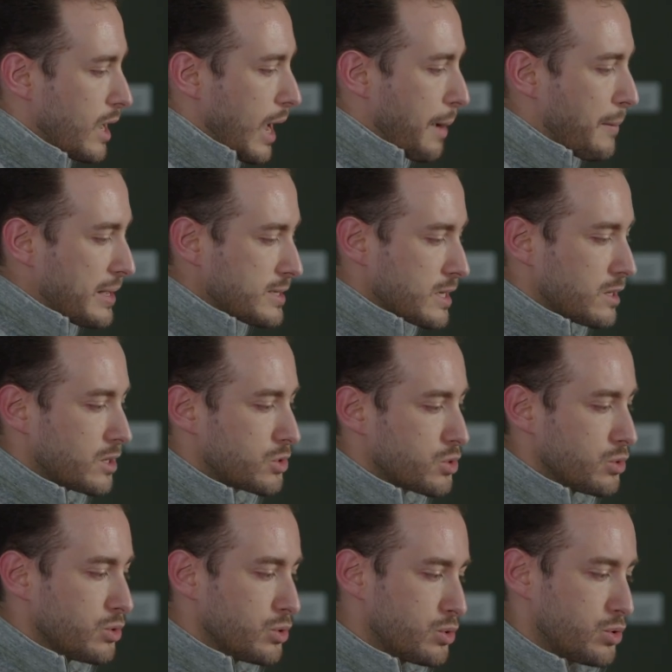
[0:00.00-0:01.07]
I'm asking it to
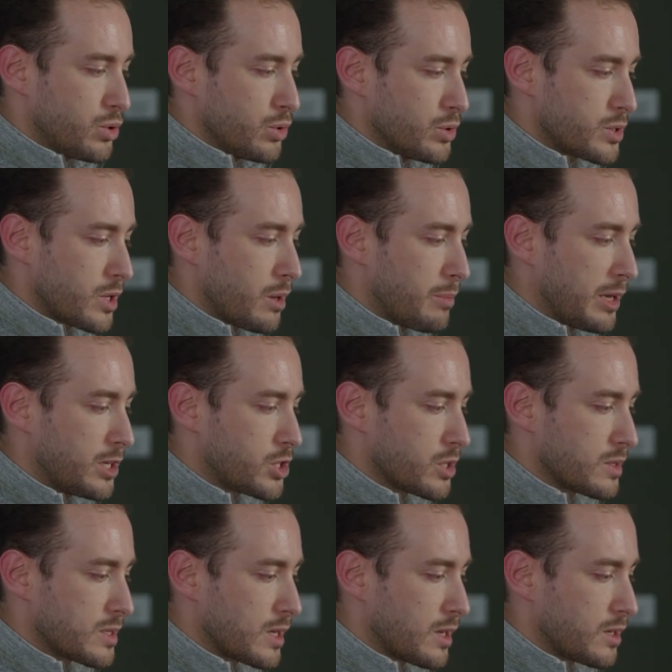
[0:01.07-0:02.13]
do 2
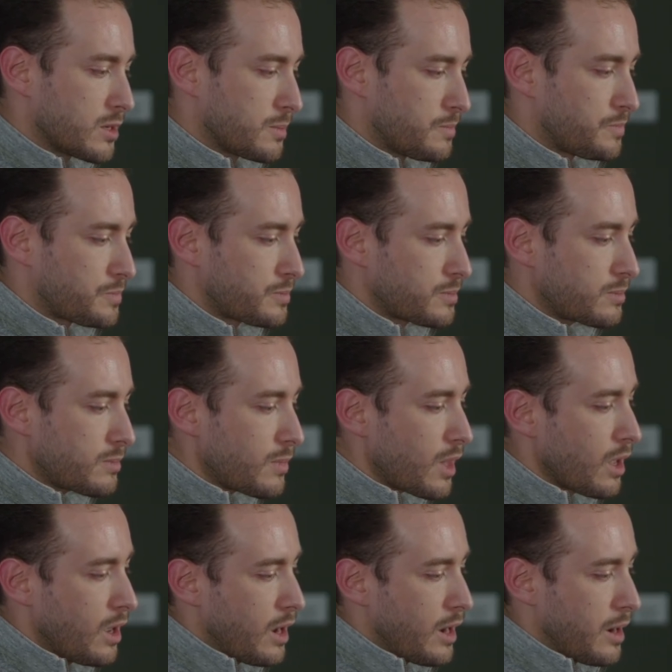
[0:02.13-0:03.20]
sub-agents here.
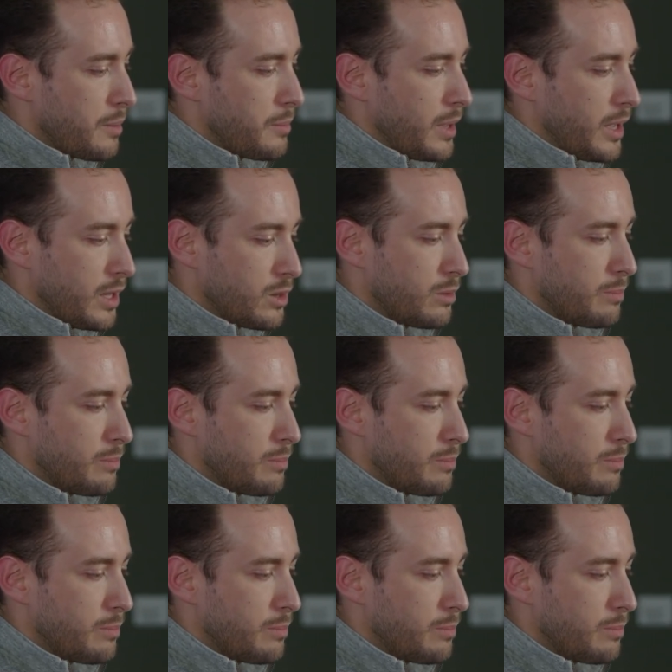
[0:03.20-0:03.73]
In the